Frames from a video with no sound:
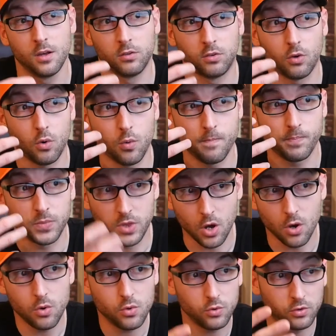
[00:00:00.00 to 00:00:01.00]
So
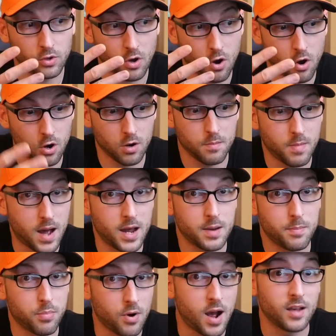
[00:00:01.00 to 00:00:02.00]
those are
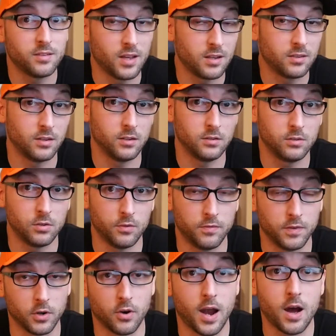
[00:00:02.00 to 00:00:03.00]
my processes to
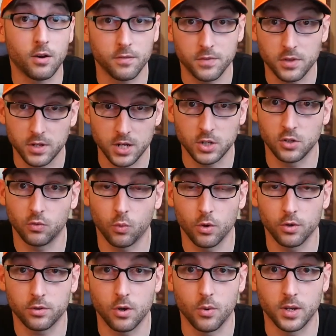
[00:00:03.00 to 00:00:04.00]
figure out if the niche is
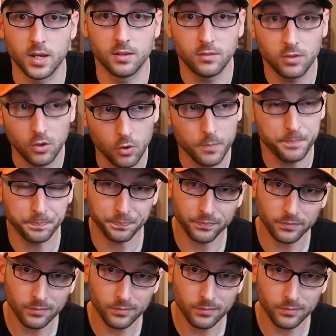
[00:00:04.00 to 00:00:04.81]
worth going into.